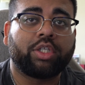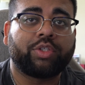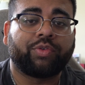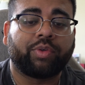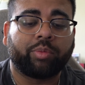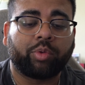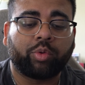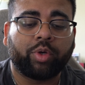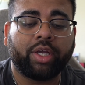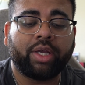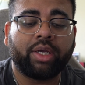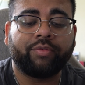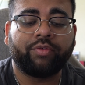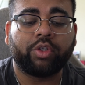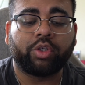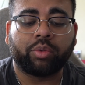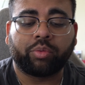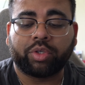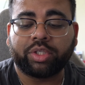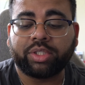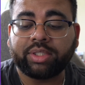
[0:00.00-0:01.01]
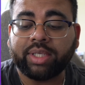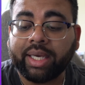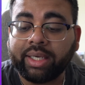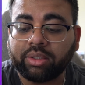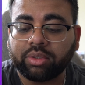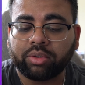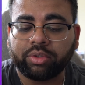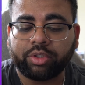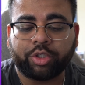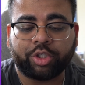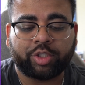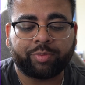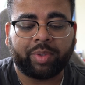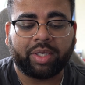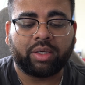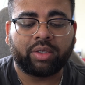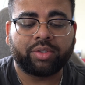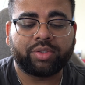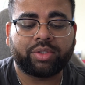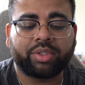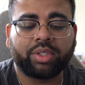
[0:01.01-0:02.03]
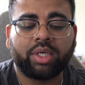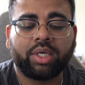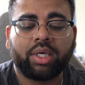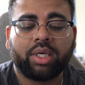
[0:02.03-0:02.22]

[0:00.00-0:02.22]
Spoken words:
from grave. You can recycle your spells.